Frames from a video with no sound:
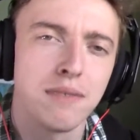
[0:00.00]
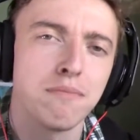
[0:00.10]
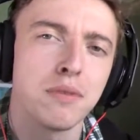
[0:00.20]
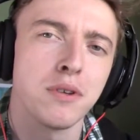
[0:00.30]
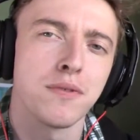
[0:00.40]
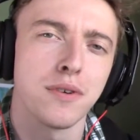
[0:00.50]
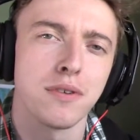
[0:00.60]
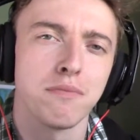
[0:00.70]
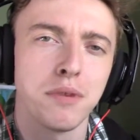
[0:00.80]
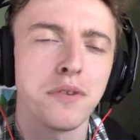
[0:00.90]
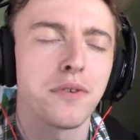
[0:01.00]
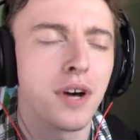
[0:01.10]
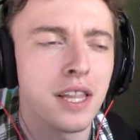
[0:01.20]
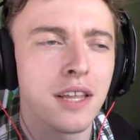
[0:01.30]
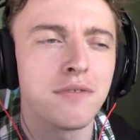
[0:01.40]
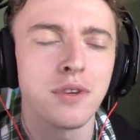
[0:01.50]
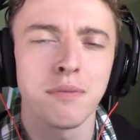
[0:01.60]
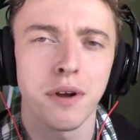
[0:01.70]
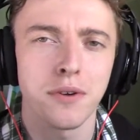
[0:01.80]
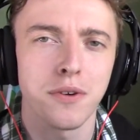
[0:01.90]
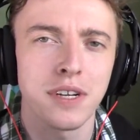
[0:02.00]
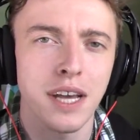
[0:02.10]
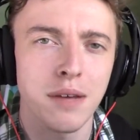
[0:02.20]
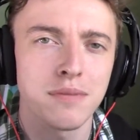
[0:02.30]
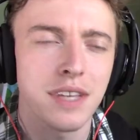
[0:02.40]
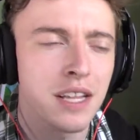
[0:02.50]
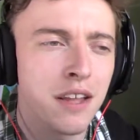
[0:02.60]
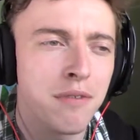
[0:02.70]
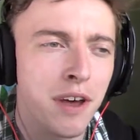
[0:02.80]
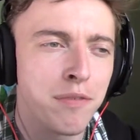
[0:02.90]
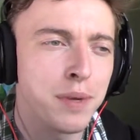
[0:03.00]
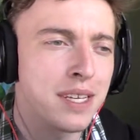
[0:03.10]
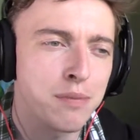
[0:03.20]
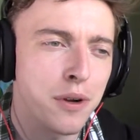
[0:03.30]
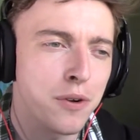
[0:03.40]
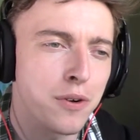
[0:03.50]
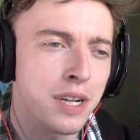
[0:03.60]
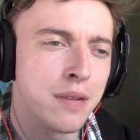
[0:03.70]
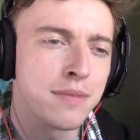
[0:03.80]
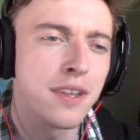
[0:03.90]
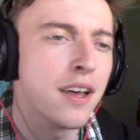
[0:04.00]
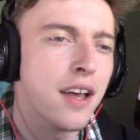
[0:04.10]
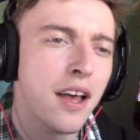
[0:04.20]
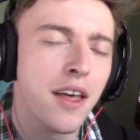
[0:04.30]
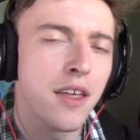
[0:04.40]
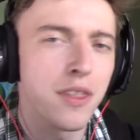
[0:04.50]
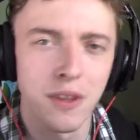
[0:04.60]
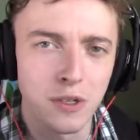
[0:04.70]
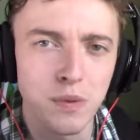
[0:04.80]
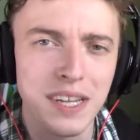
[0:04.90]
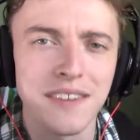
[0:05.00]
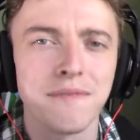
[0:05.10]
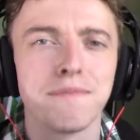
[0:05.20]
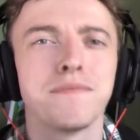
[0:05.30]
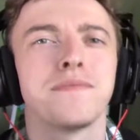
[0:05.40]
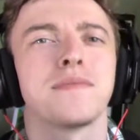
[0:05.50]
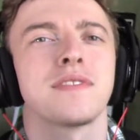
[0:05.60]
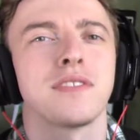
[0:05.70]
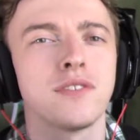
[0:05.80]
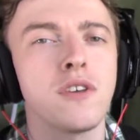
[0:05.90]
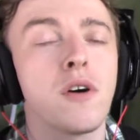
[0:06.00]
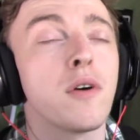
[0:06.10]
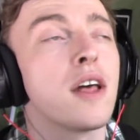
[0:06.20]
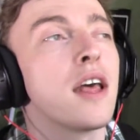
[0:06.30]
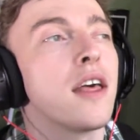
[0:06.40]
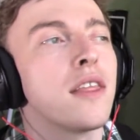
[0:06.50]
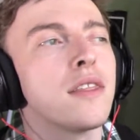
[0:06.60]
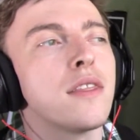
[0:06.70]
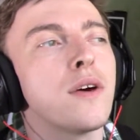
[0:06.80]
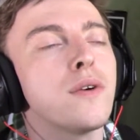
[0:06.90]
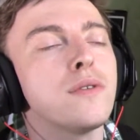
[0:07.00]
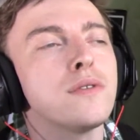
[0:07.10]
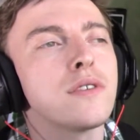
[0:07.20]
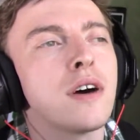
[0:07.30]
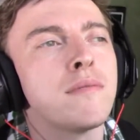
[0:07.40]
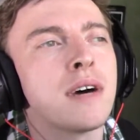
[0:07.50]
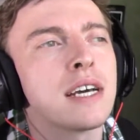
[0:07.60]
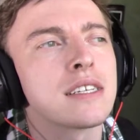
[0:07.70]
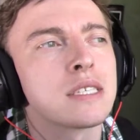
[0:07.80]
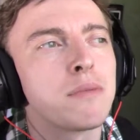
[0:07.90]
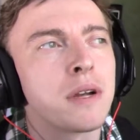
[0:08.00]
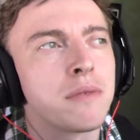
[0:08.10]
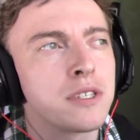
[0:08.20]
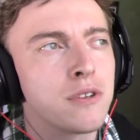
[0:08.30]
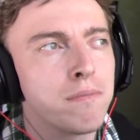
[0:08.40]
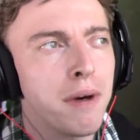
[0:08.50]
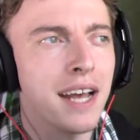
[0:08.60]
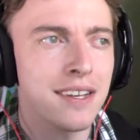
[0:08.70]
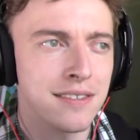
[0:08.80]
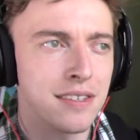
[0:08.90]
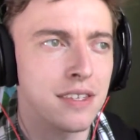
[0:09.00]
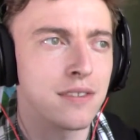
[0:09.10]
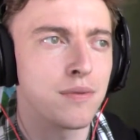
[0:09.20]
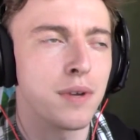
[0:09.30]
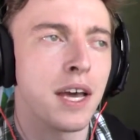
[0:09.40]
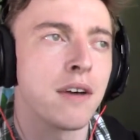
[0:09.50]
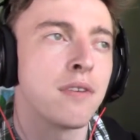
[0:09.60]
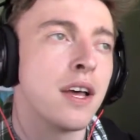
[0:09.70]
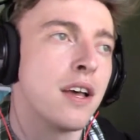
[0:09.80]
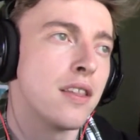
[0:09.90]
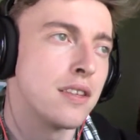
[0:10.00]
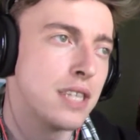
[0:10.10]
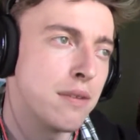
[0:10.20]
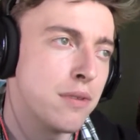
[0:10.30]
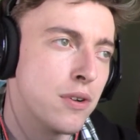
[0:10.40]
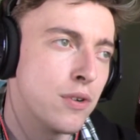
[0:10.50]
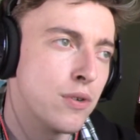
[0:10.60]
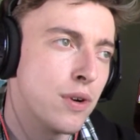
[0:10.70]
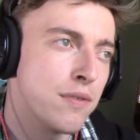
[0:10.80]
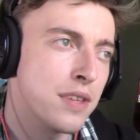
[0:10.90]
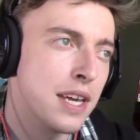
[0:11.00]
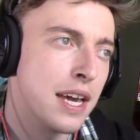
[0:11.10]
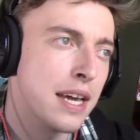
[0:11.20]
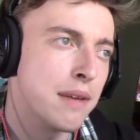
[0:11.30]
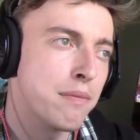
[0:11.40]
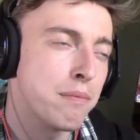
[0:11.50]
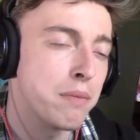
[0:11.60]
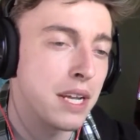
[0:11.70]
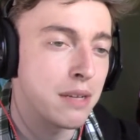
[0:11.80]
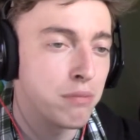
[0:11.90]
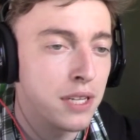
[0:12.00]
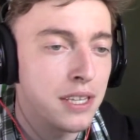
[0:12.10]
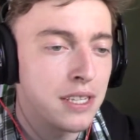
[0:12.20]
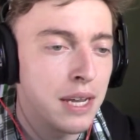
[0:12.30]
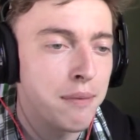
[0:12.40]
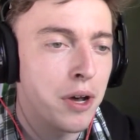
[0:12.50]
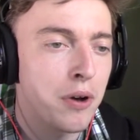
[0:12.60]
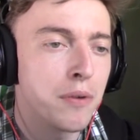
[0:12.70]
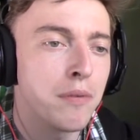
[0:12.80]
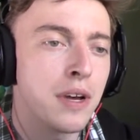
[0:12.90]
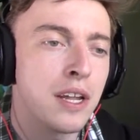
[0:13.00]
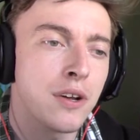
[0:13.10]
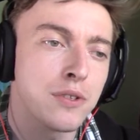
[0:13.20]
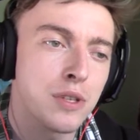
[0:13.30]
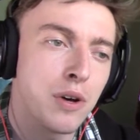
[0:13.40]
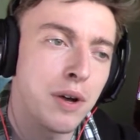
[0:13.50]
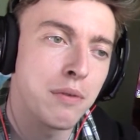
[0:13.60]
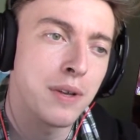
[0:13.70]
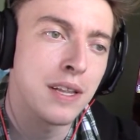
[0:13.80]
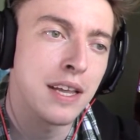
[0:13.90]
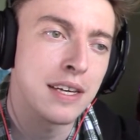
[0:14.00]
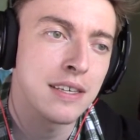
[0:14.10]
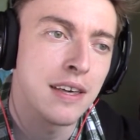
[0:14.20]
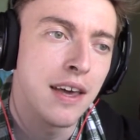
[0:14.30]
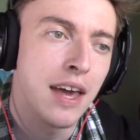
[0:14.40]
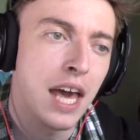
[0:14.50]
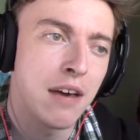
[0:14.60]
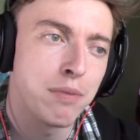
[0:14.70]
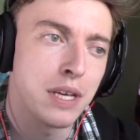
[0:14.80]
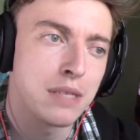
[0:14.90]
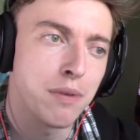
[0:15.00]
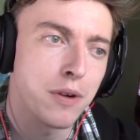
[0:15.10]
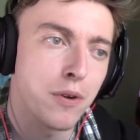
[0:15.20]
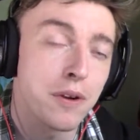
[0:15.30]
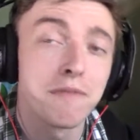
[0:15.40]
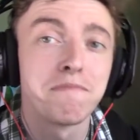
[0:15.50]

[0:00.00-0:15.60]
beautiful, beautiful. I love doing parkour in games. I love FPS parkour games. They're sweet. So, those are my experimental biases. We have the demo of the game, but I completed the demo, and also I really like FPS parkour.